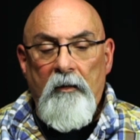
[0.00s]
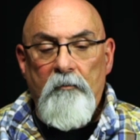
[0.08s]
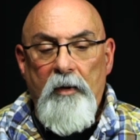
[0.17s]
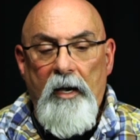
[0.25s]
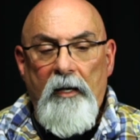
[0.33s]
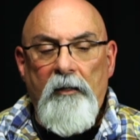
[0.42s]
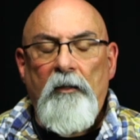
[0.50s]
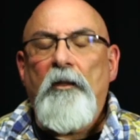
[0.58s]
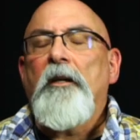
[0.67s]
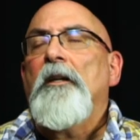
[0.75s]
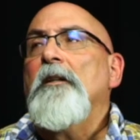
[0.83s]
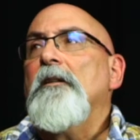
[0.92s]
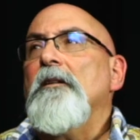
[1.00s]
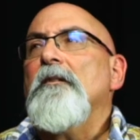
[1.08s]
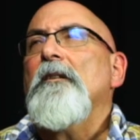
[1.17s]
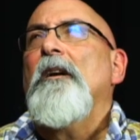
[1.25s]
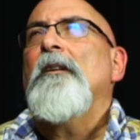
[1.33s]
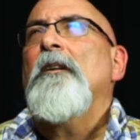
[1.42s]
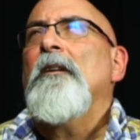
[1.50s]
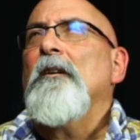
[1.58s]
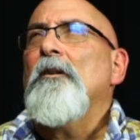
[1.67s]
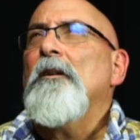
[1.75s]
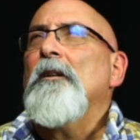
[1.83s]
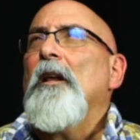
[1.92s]
in bed and looking at the sun and
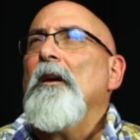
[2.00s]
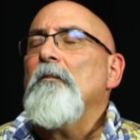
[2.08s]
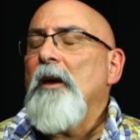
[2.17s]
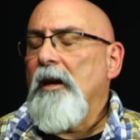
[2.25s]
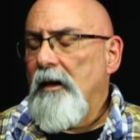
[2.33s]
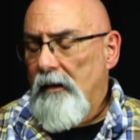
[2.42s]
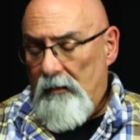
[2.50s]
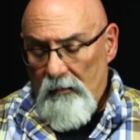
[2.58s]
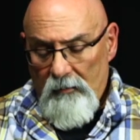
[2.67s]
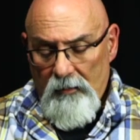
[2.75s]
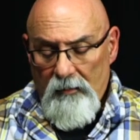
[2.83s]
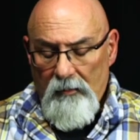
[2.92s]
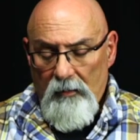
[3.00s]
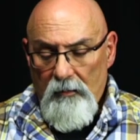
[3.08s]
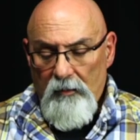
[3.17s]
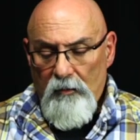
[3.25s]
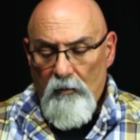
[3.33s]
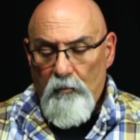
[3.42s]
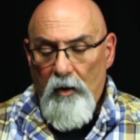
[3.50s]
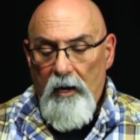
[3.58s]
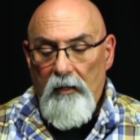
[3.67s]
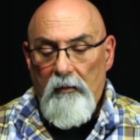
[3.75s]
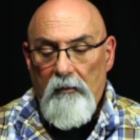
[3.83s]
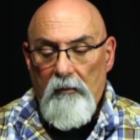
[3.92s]
going like, man, the sun's sure bright.